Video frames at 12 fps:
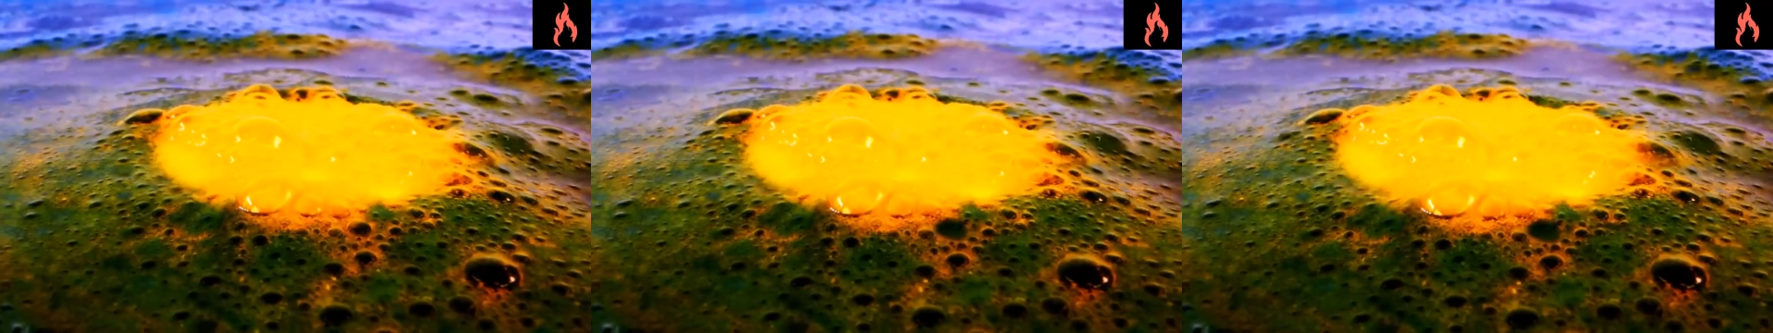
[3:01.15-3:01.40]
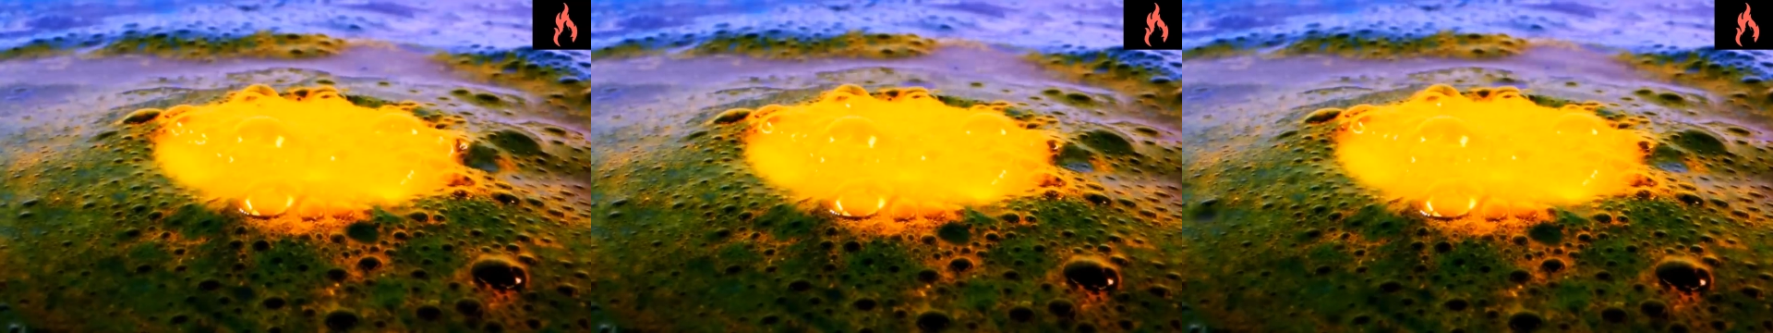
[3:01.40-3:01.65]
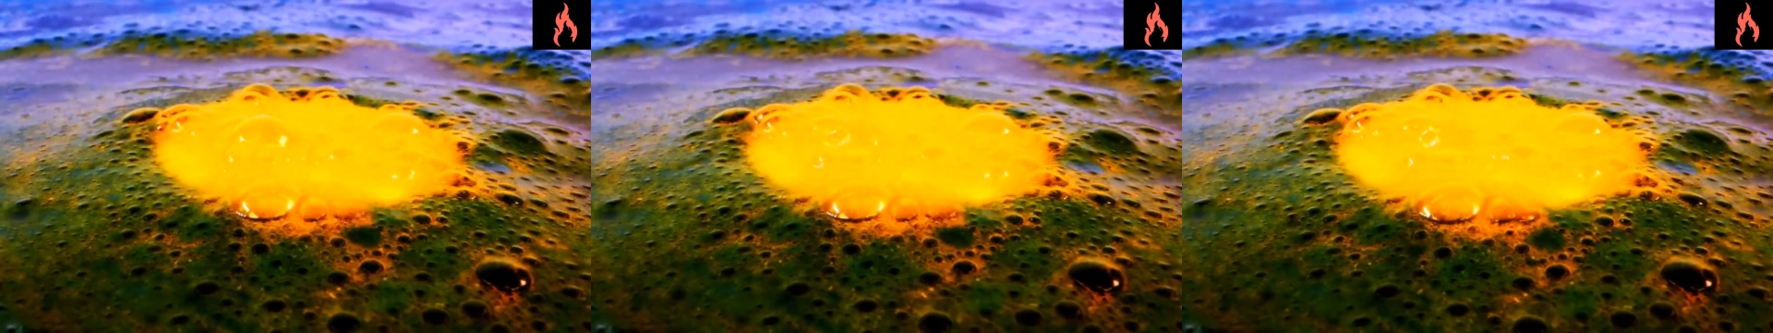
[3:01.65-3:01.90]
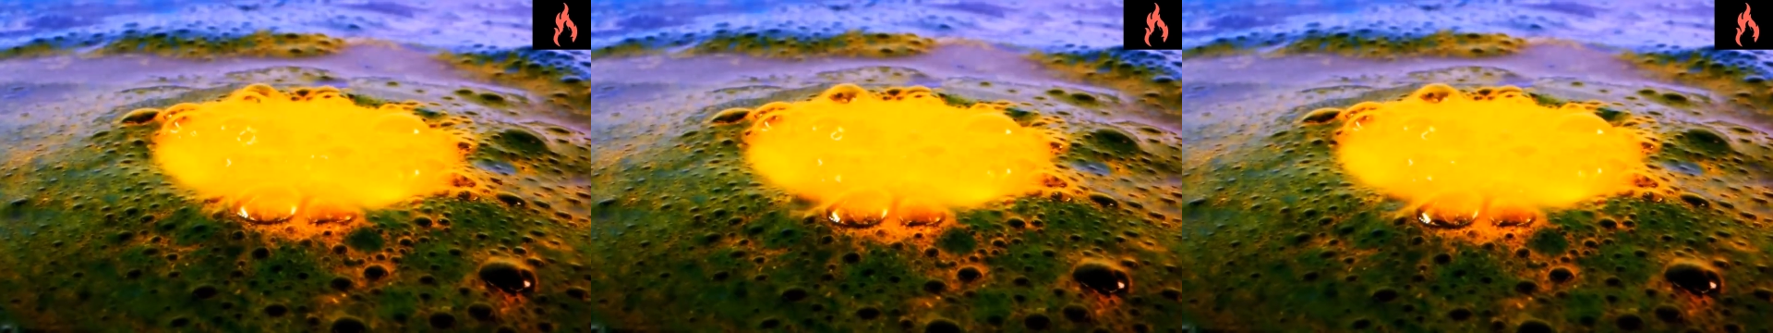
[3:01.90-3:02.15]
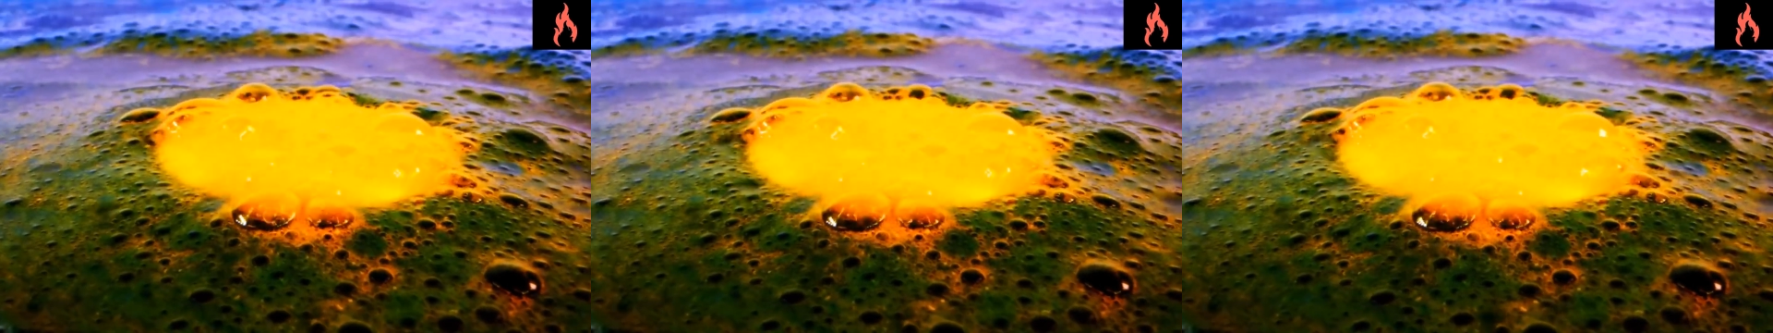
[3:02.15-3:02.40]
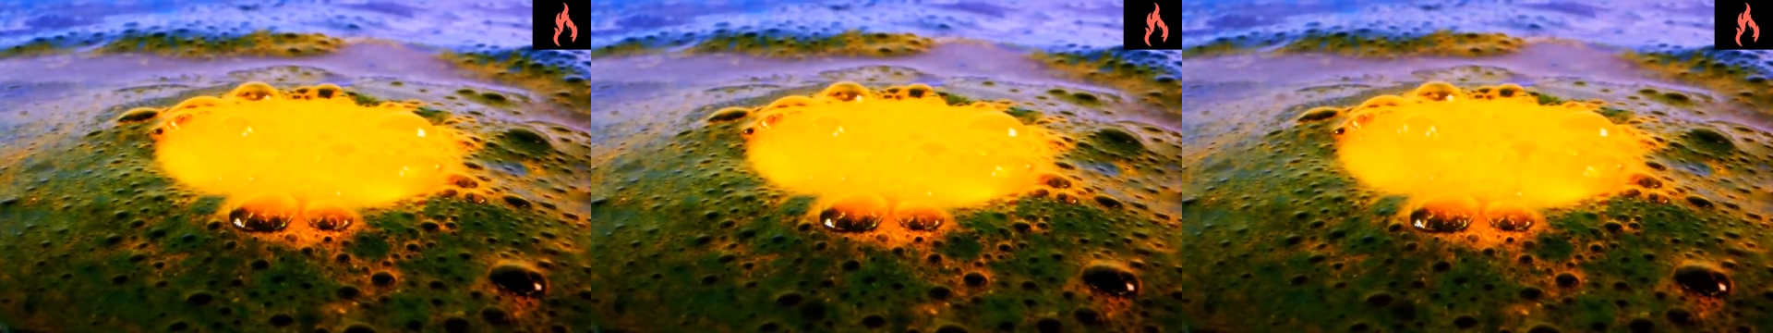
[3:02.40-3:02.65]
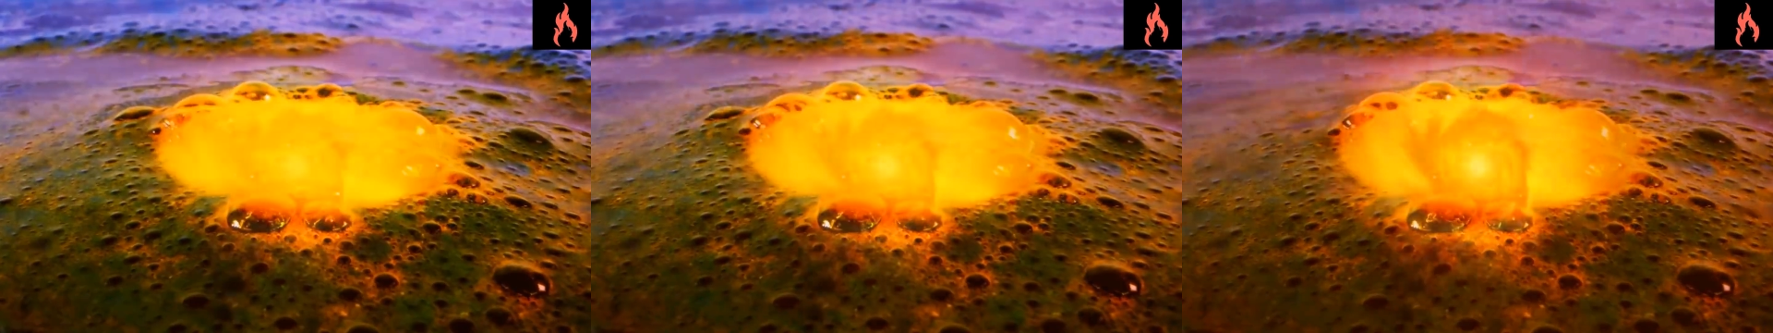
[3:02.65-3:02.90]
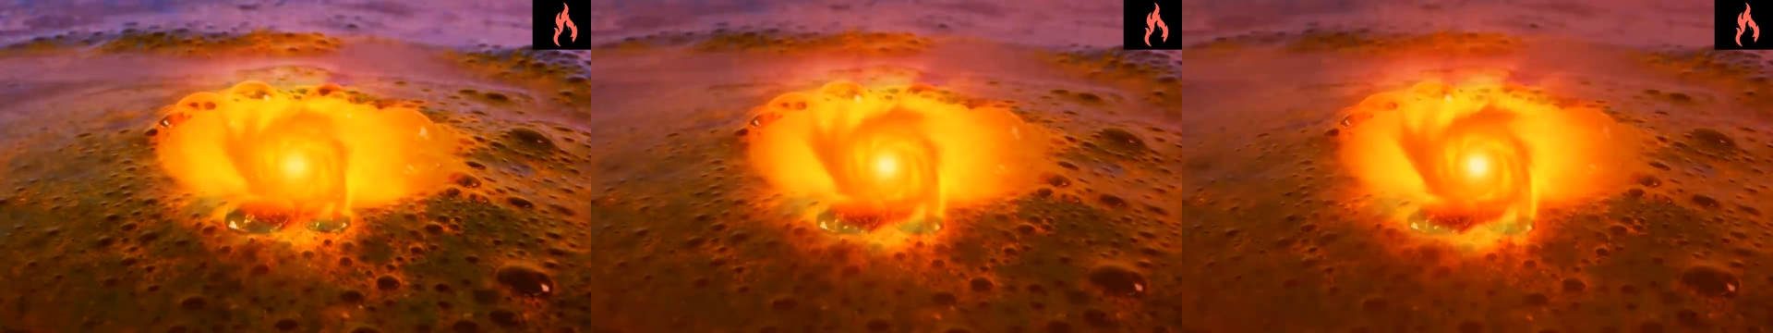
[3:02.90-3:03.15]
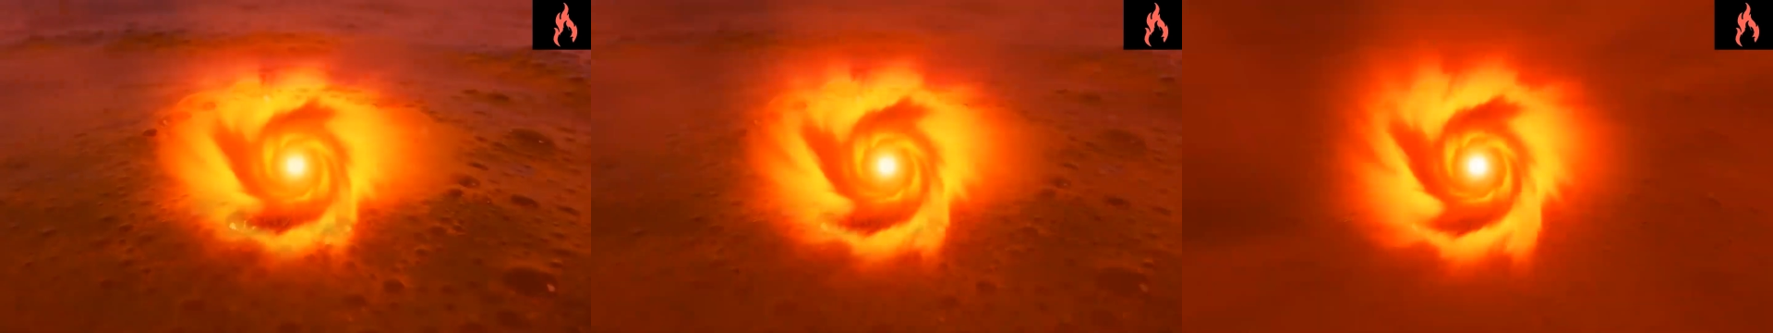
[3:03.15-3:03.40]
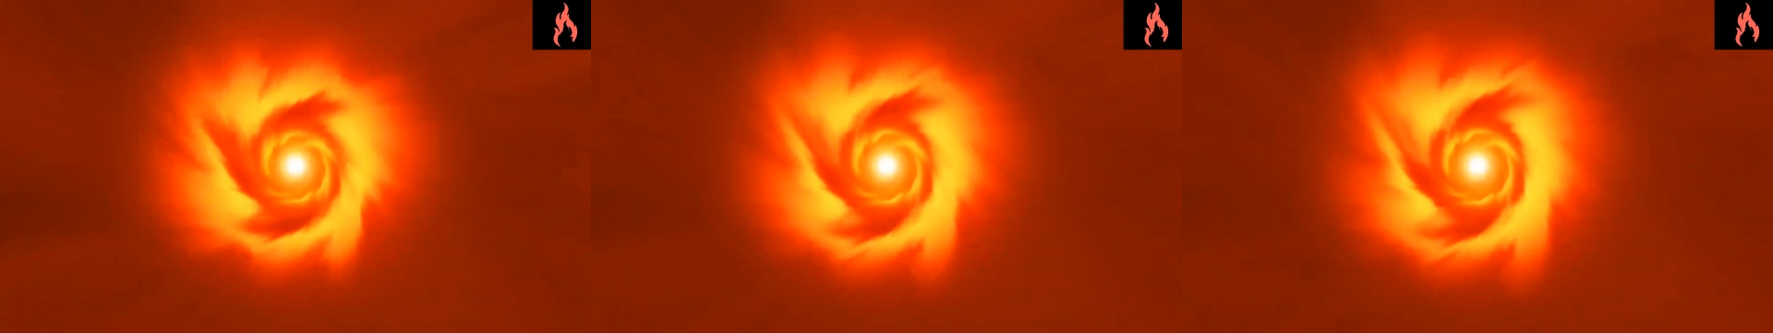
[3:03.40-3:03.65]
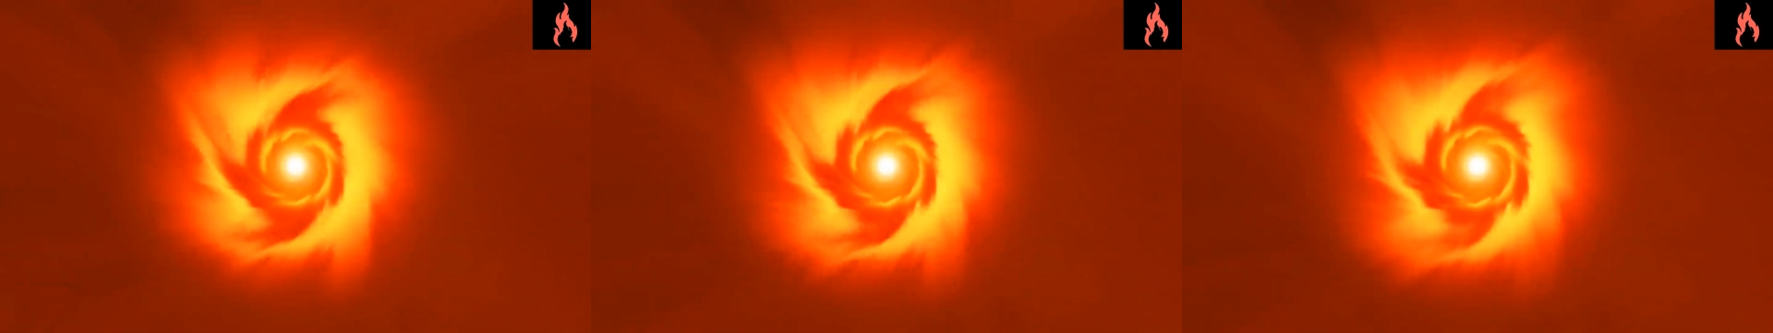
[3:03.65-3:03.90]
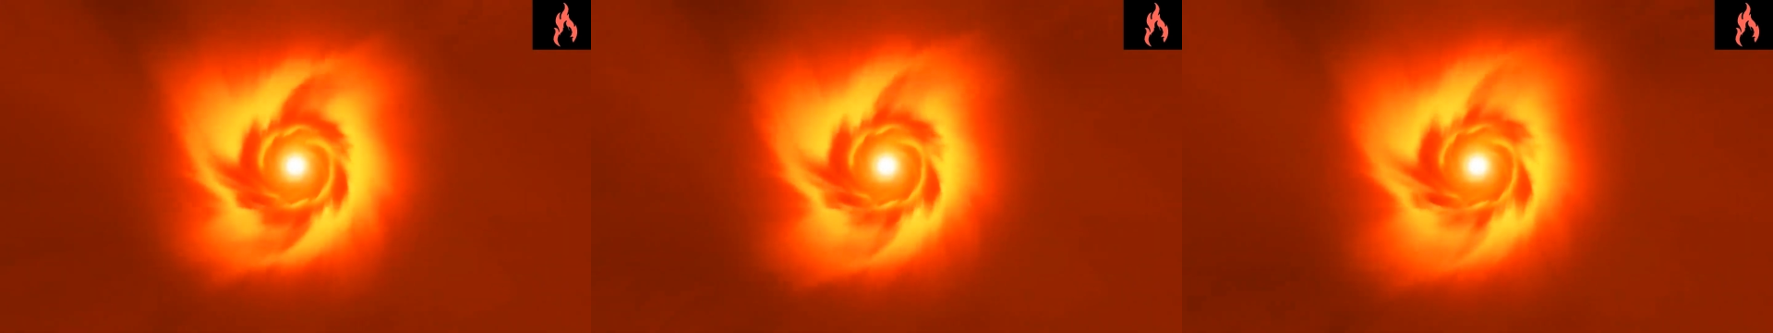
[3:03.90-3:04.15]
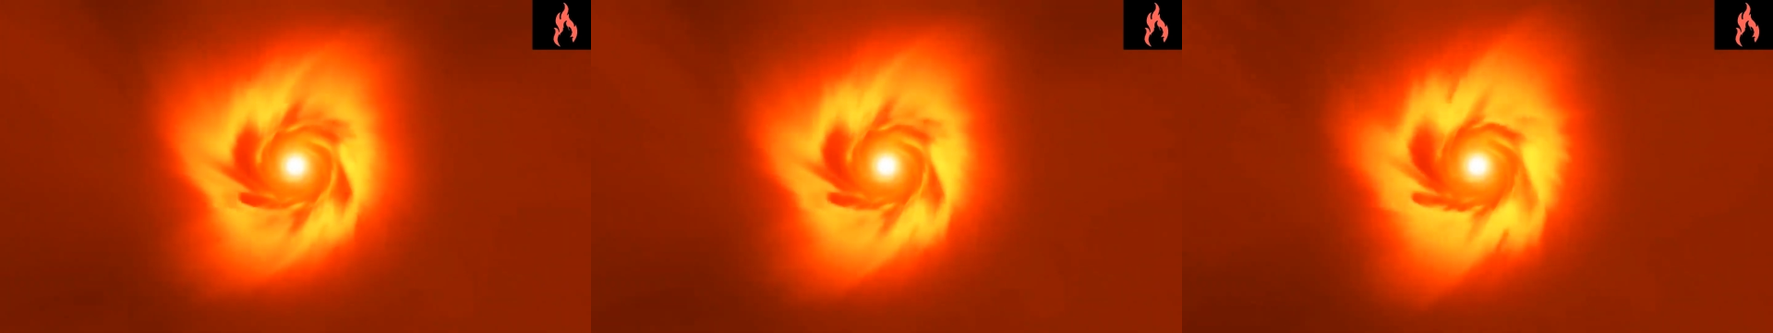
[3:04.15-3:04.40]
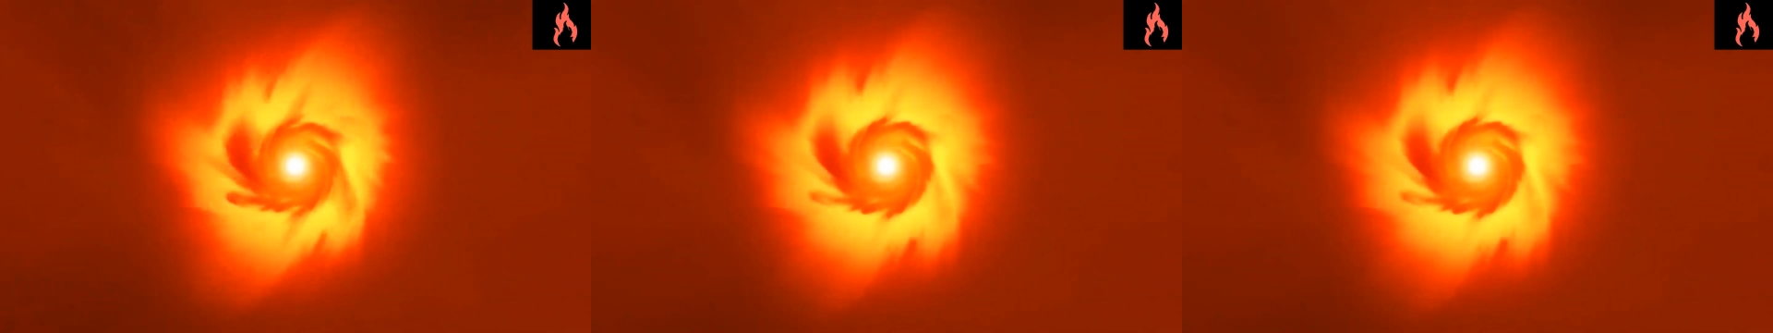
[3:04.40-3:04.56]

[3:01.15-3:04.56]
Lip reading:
(no speaker visible)